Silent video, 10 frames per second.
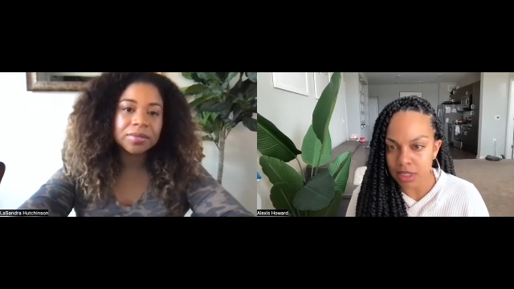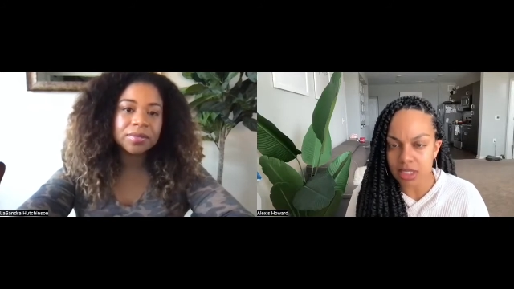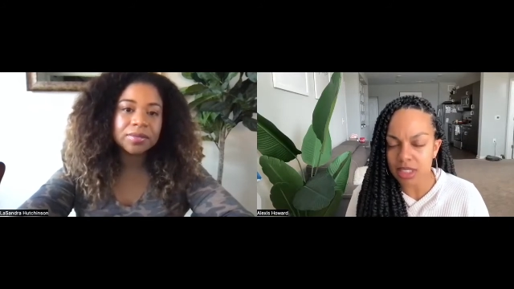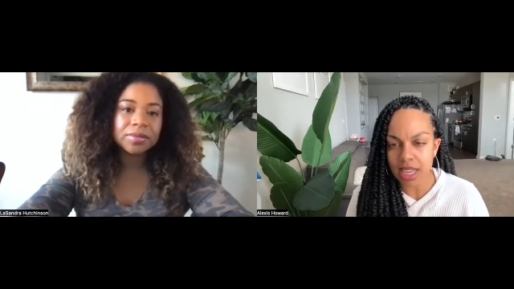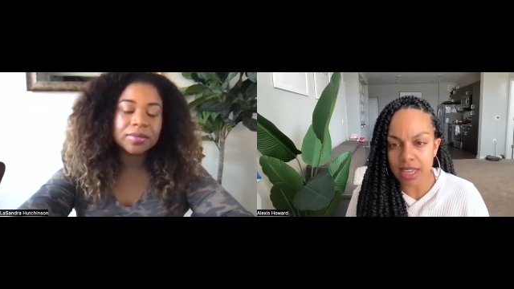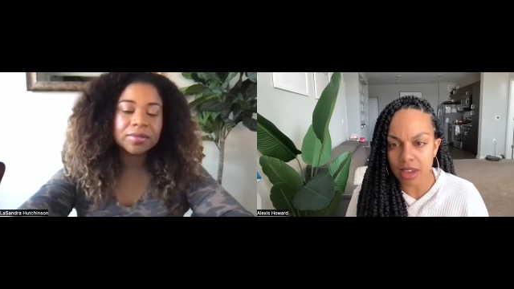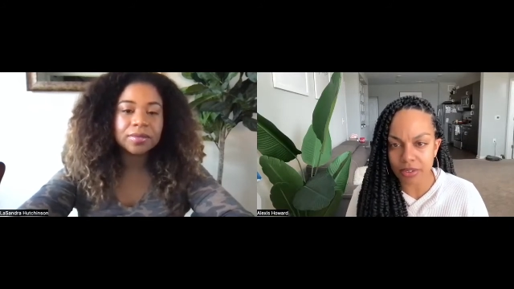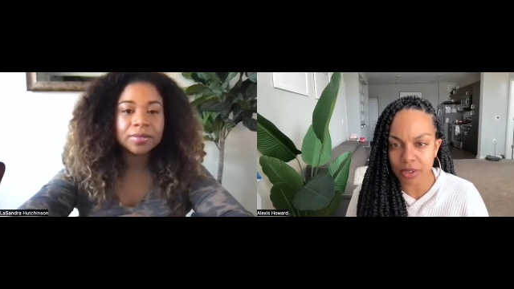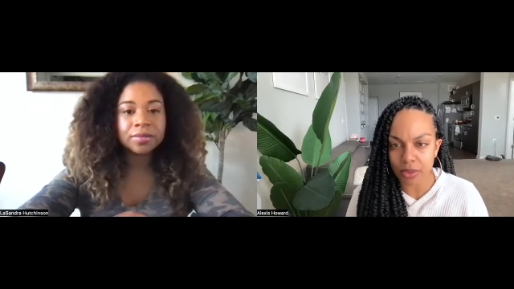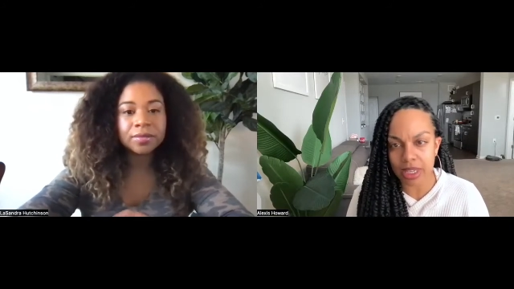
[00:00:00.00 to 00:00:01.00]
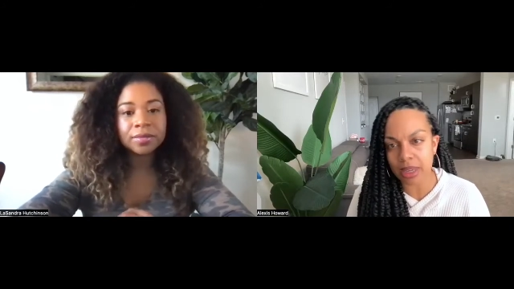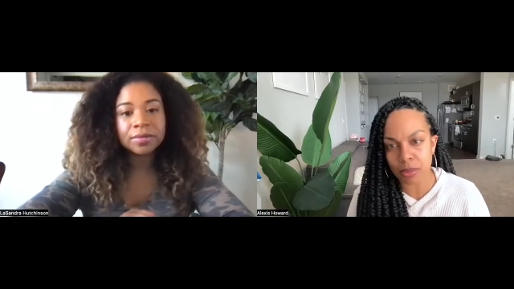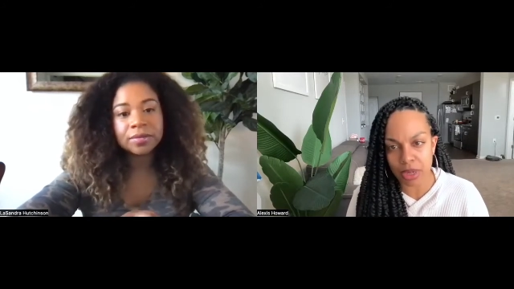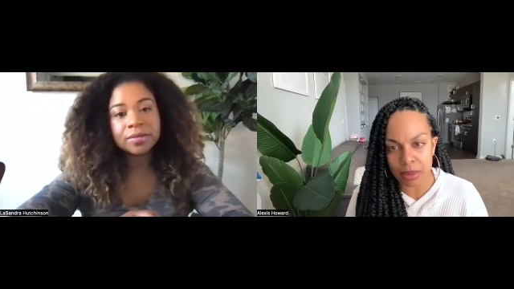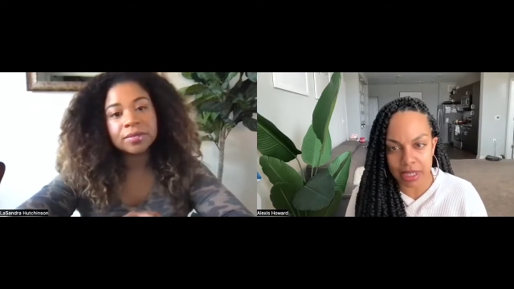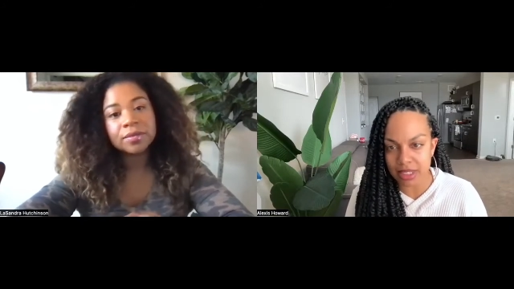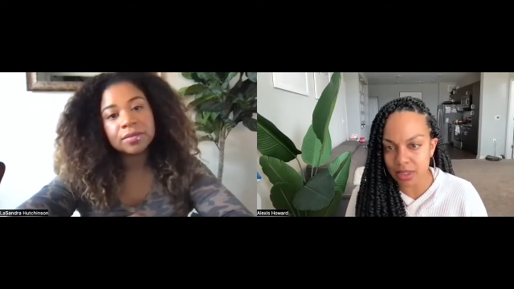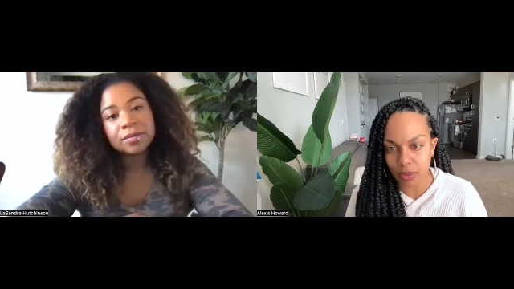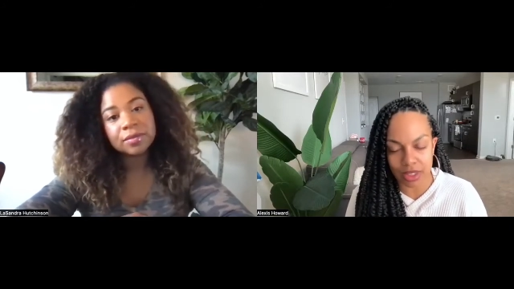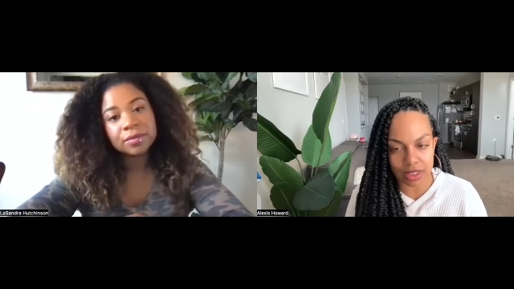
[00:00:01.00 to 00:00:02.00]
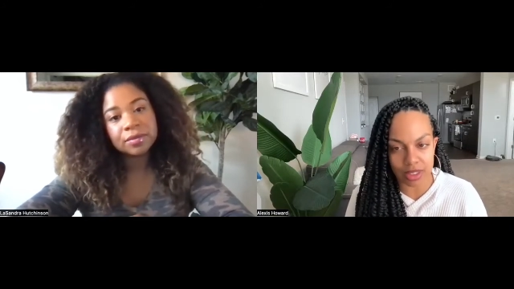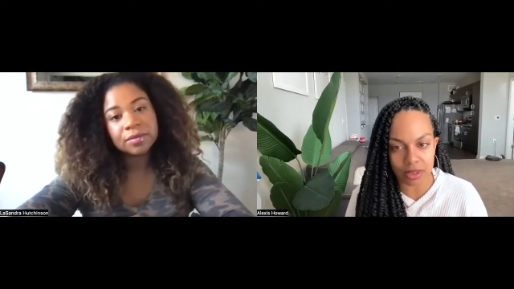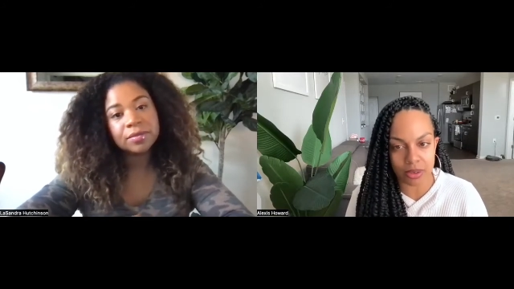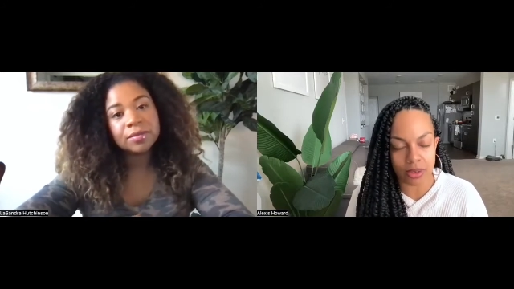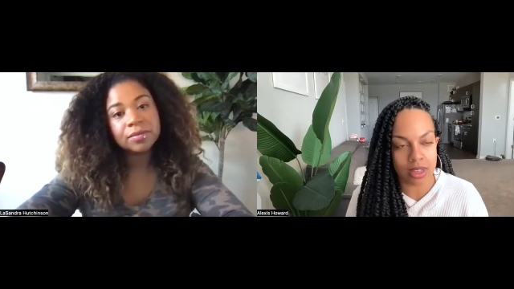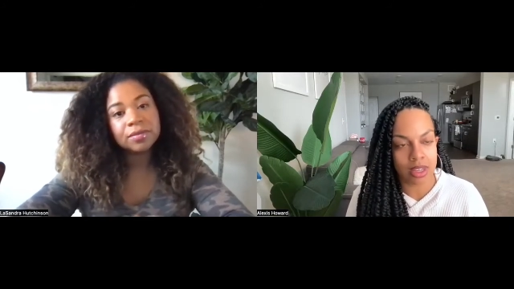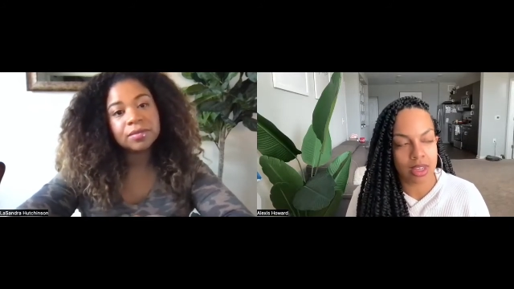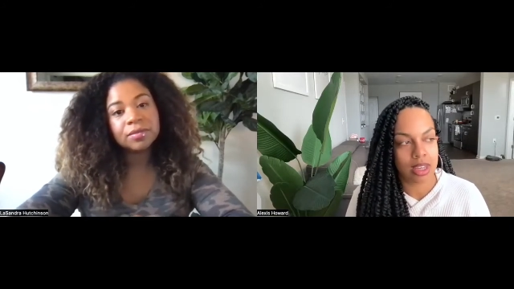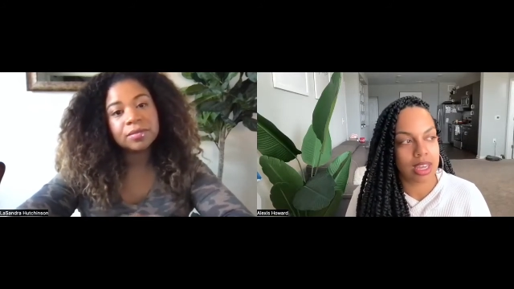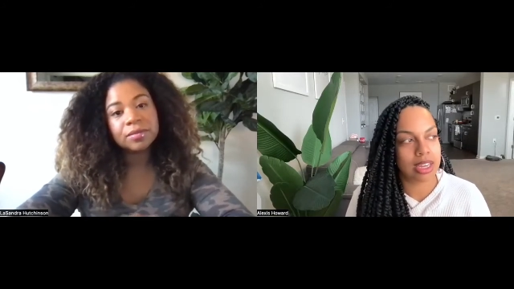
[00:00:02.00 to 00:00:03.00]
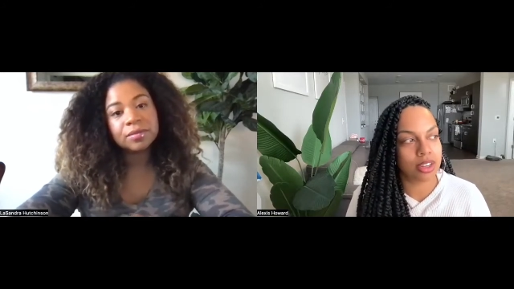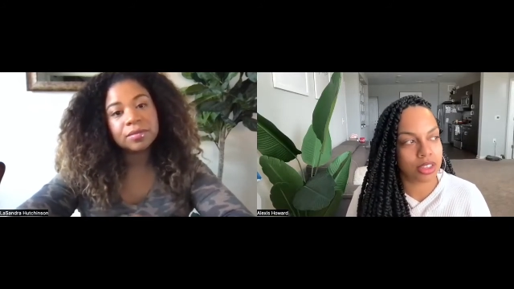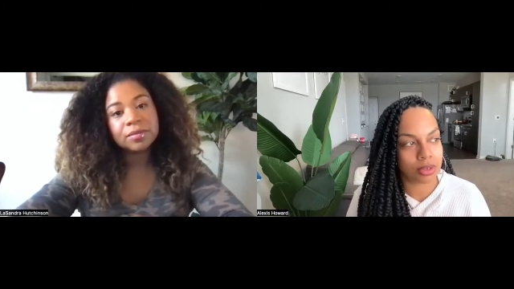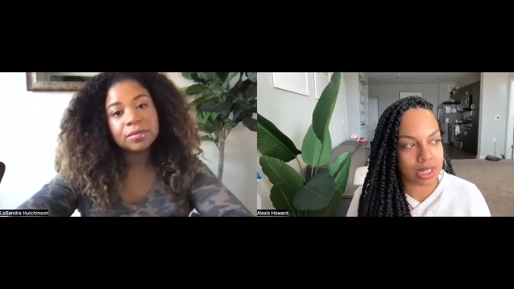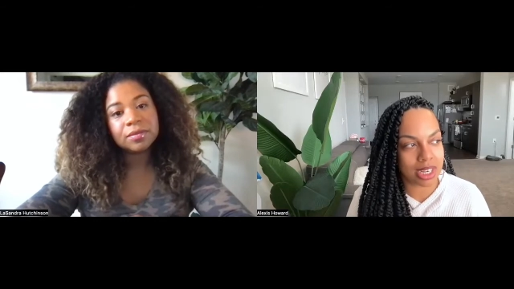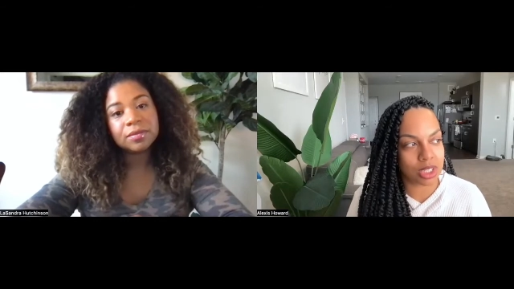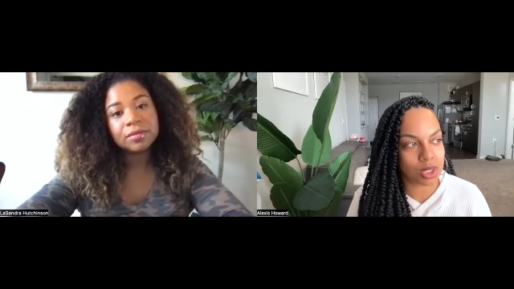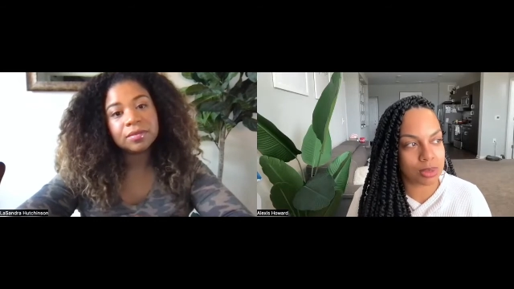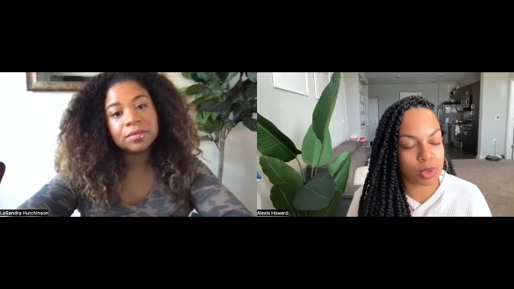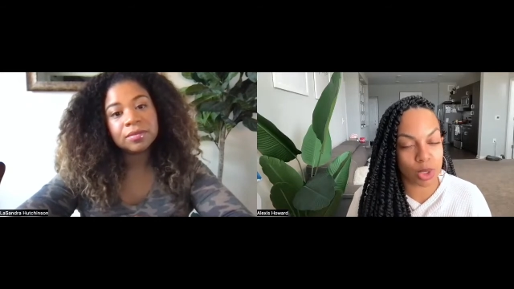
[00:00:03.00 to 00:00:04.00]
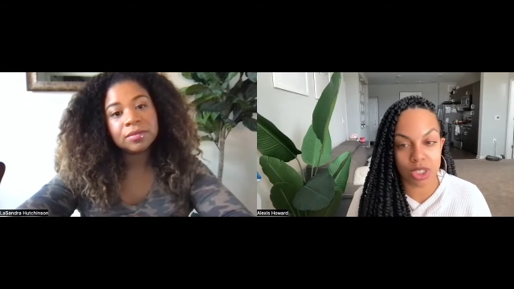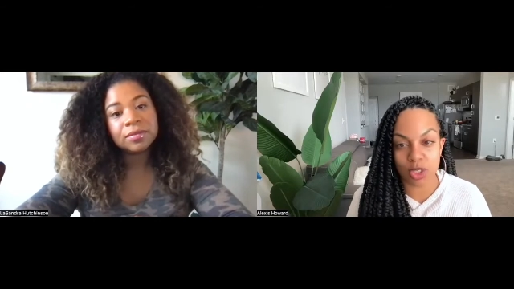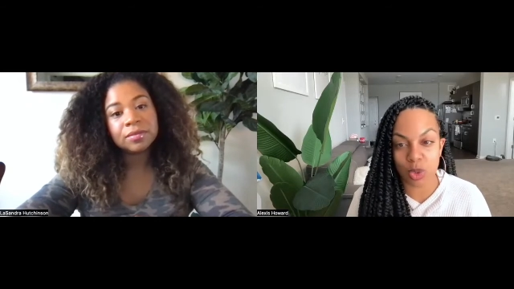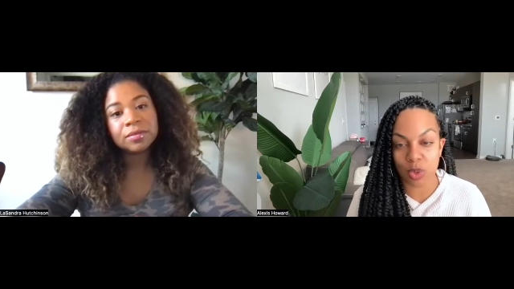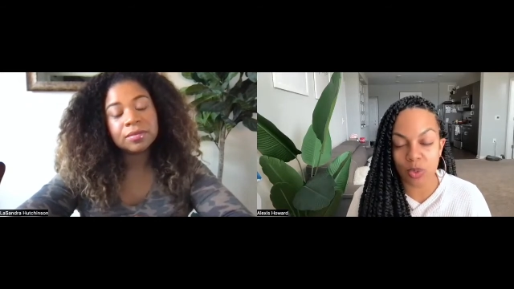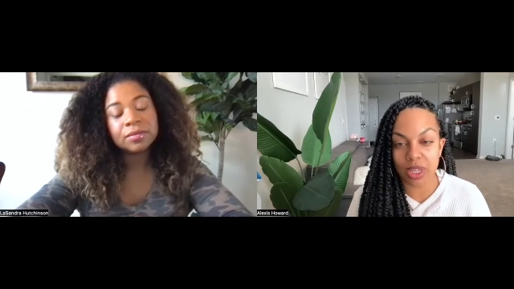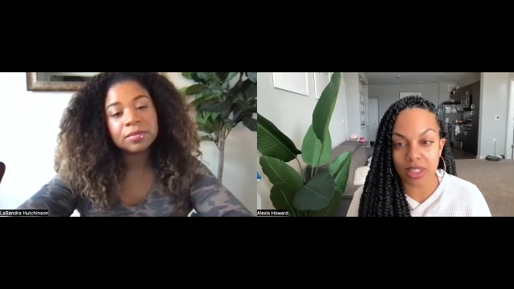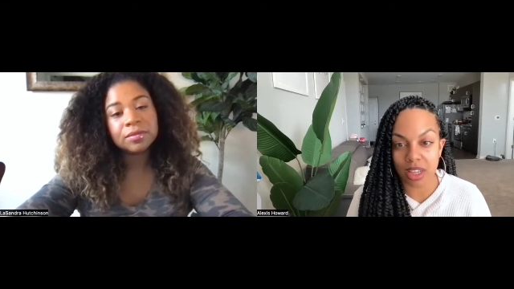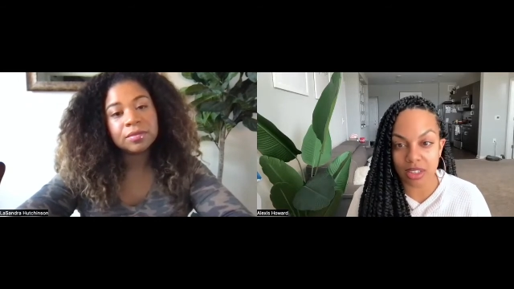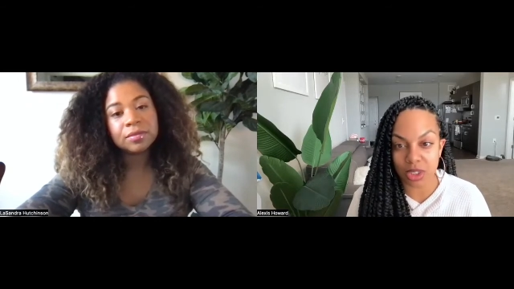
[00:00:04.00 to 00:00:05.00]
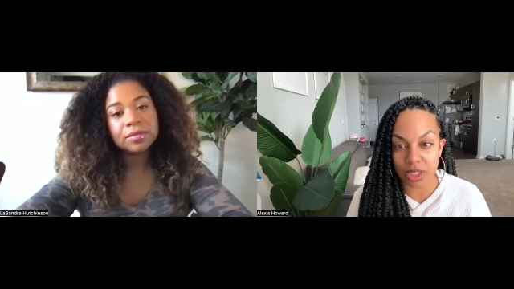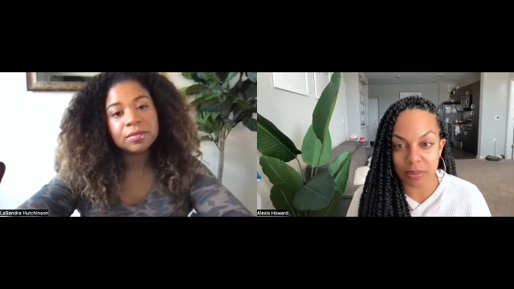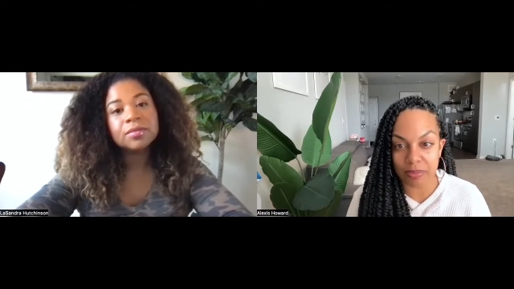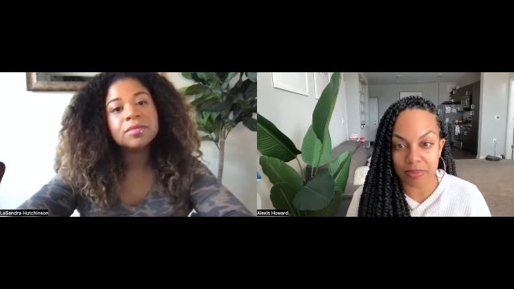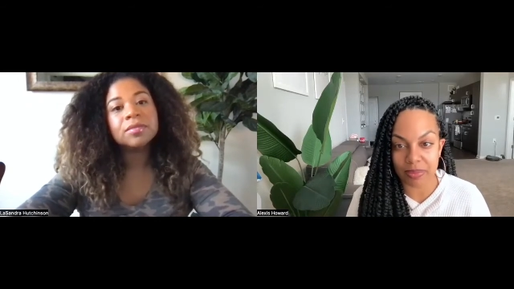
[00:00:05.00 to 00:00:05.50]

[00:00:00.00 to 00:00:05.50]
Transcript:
Speaker 1: Just hang out for the weekend. Bring Mason with you. And a three day trip turned into a week long trip.